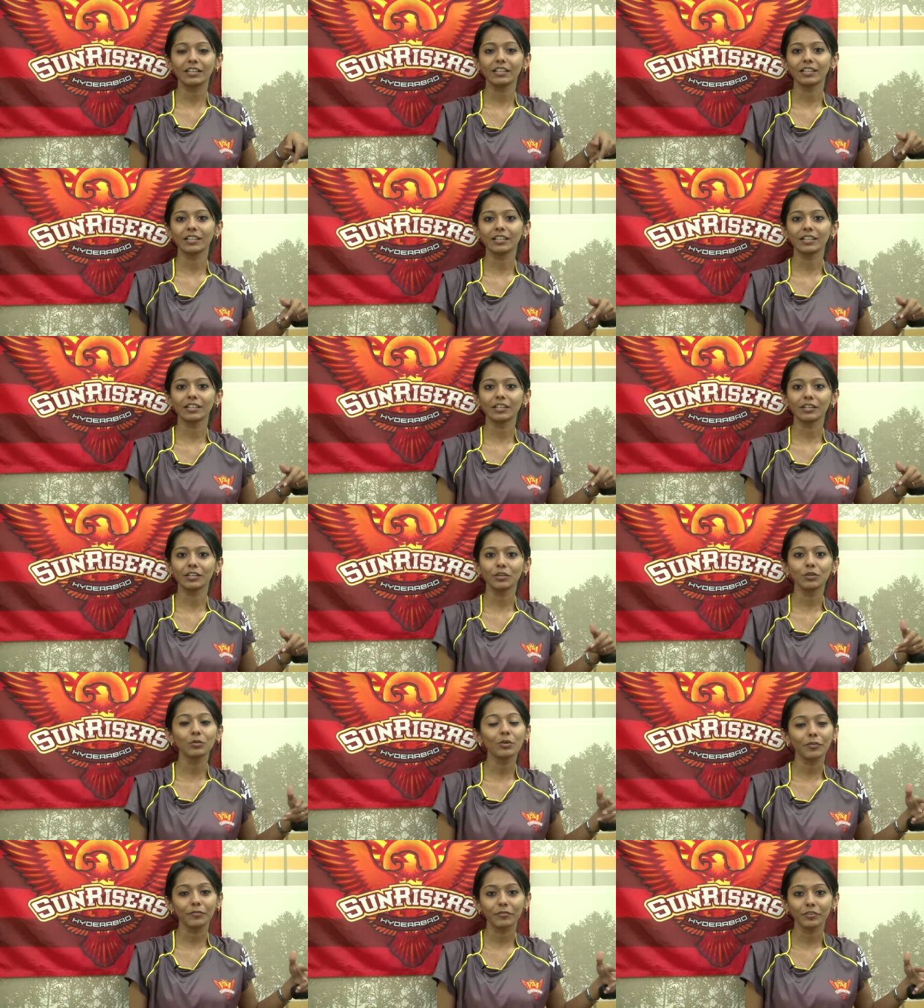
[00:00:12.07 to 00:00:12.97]
uh,
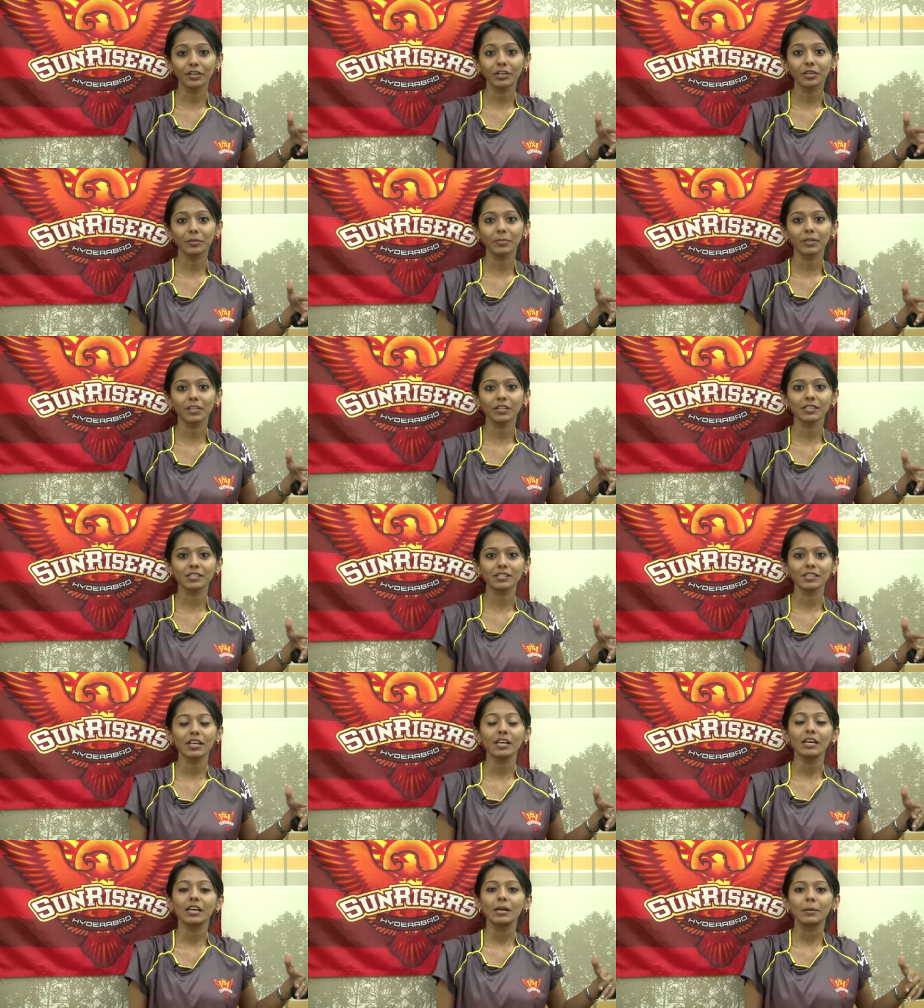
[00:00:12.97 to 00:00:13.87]
new effort because
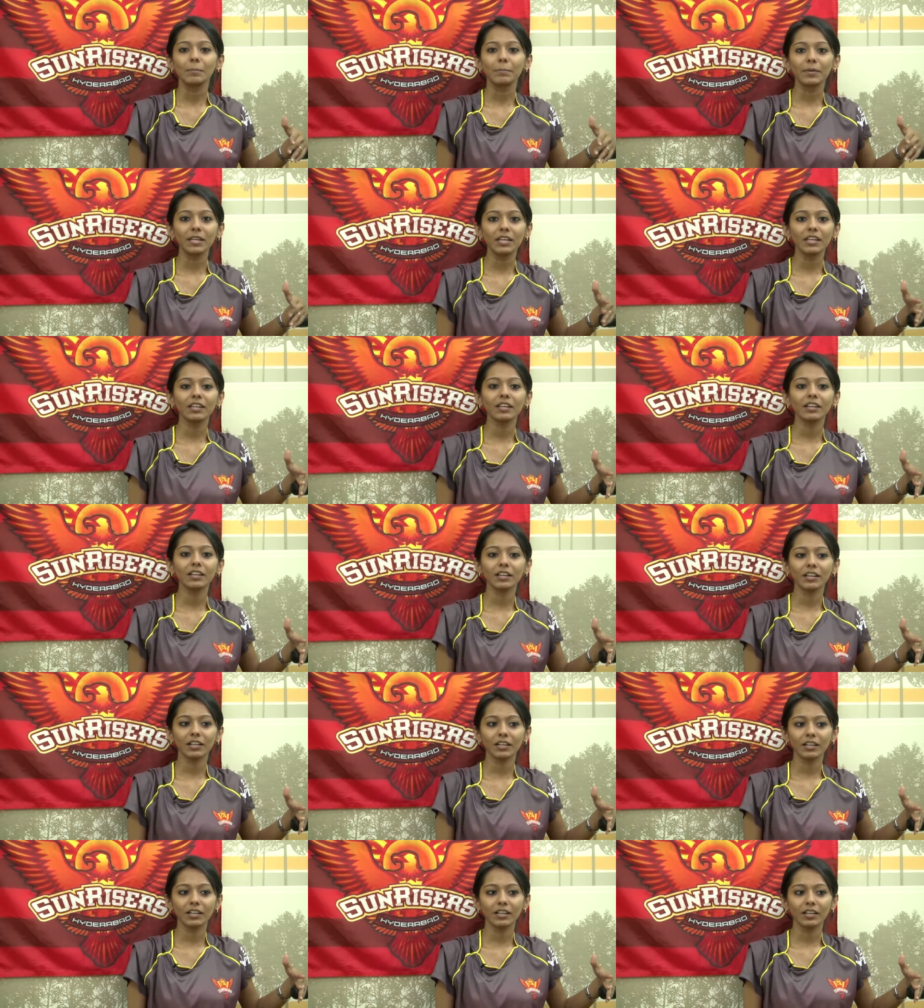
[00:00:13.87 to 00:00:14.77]
being
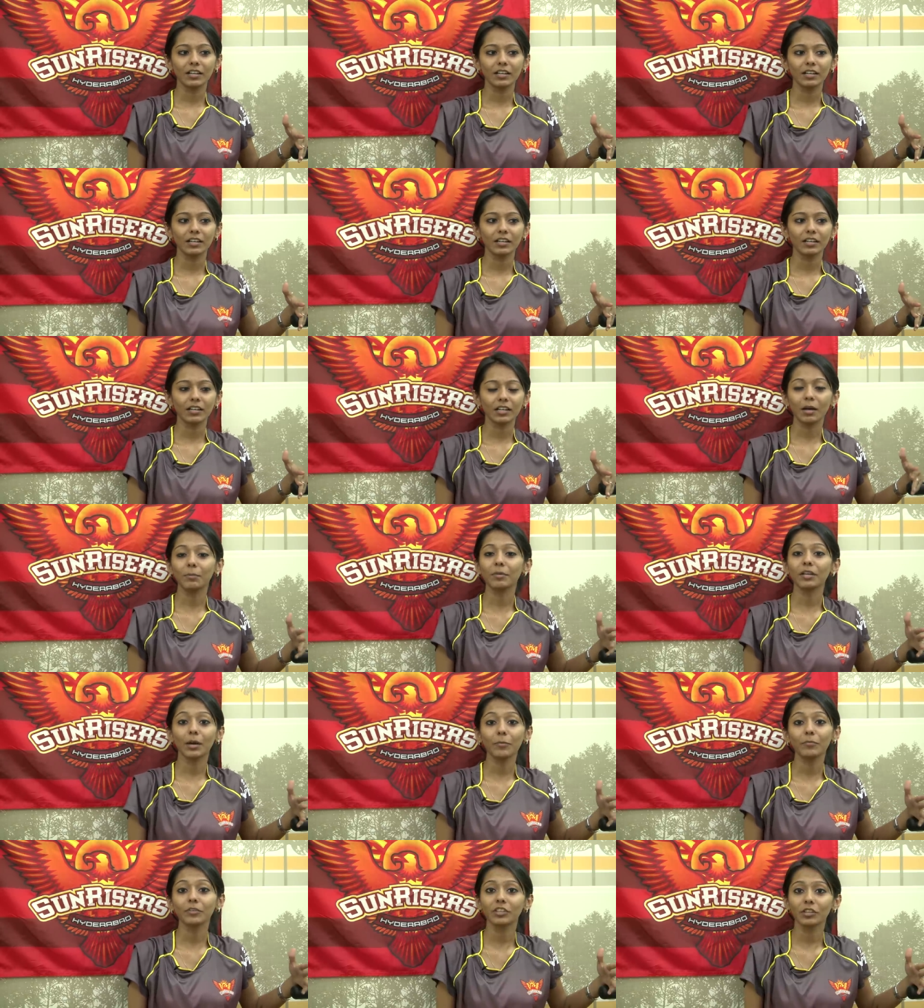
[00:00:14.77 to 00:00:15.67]
uh,
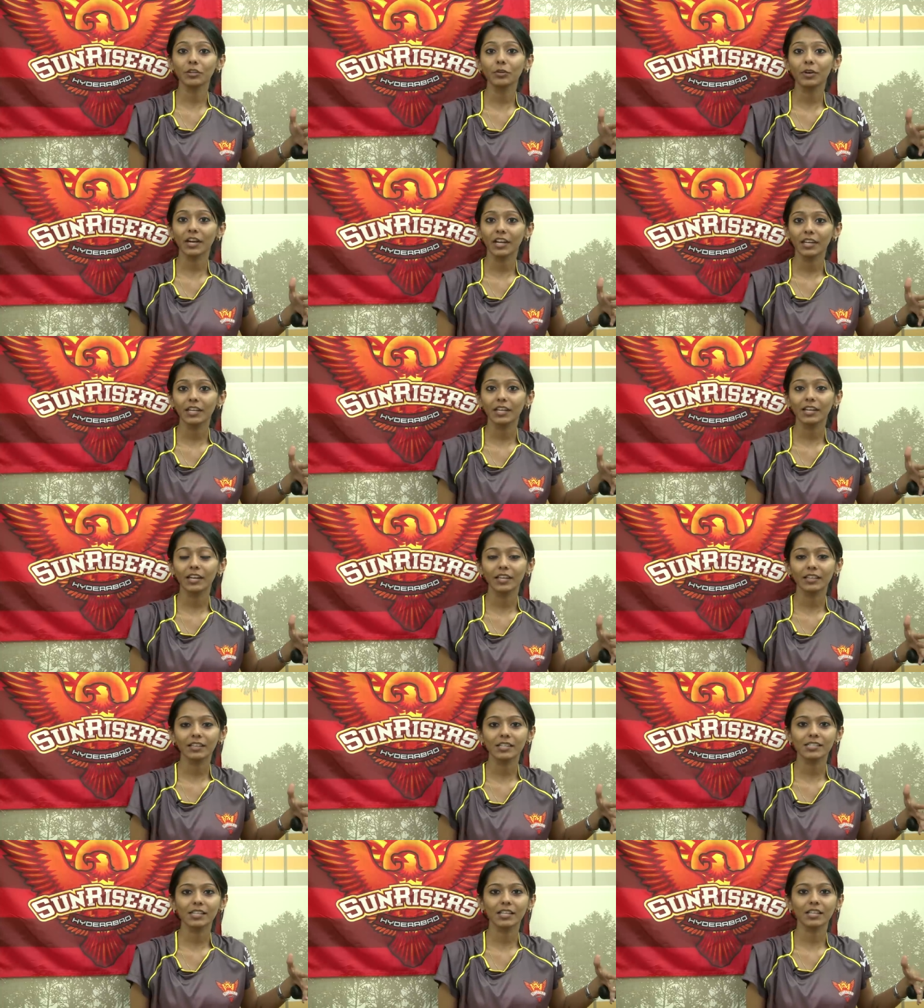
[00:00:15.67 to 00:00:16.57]
coming up with a new idea
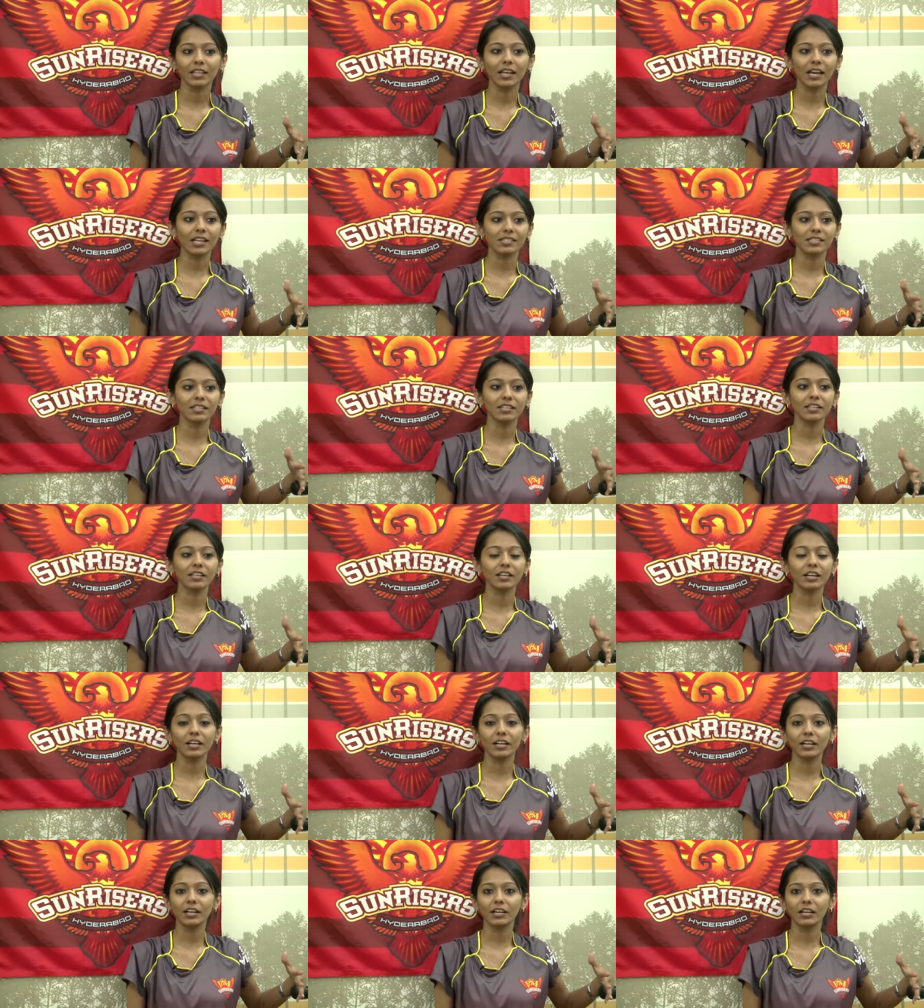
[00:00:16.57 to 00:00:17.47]
like this uh, as a
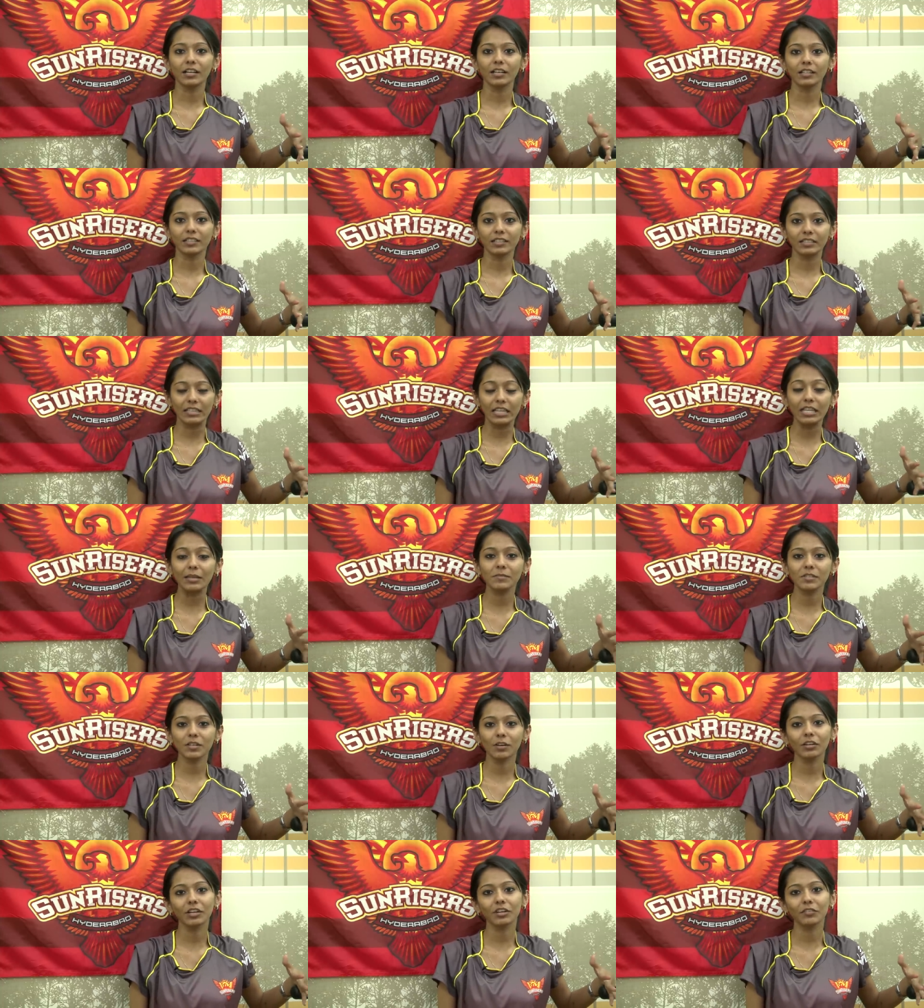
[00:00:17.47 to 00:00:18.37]
uh,
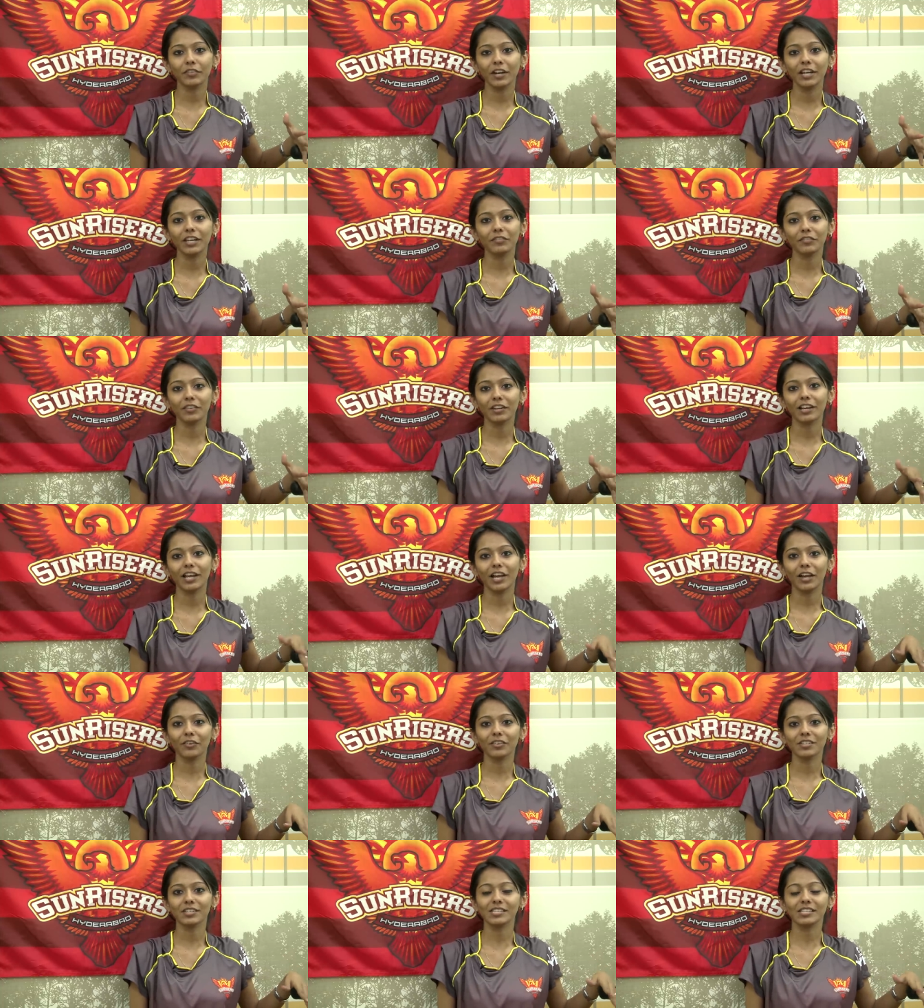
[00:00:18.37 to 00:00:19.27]
song in five different
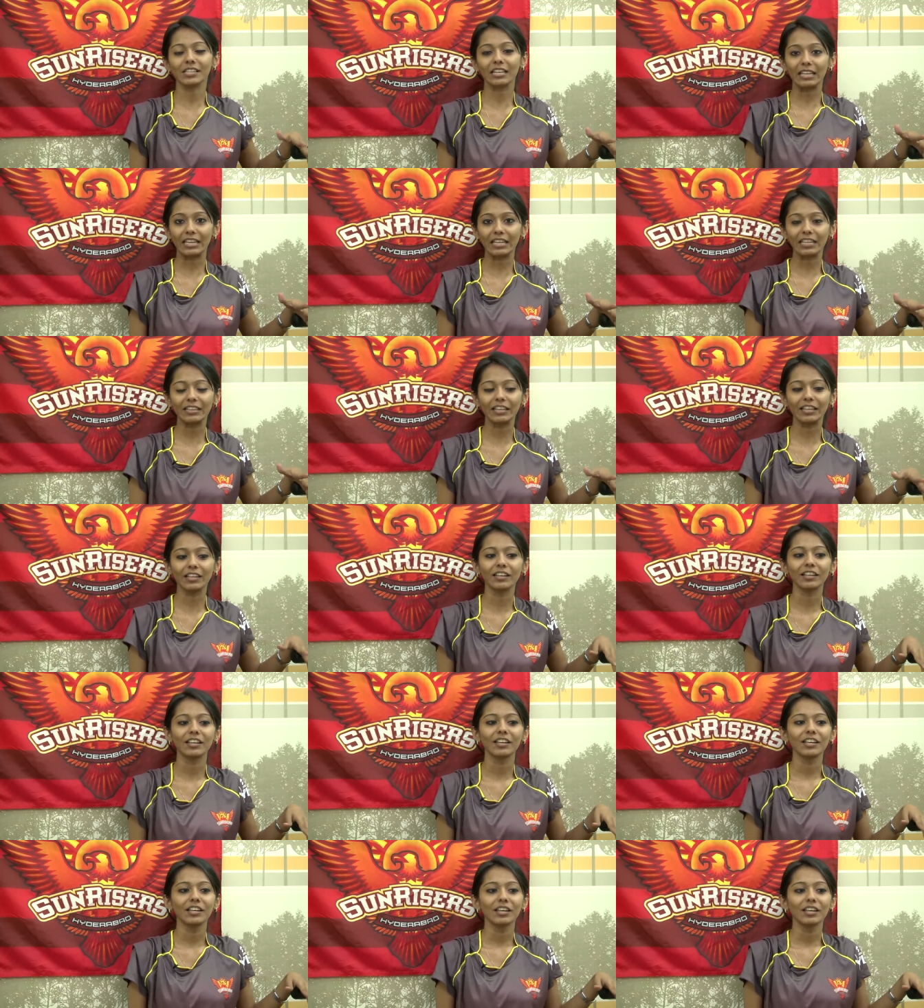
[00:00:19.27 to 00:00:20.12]
languages is a great thing.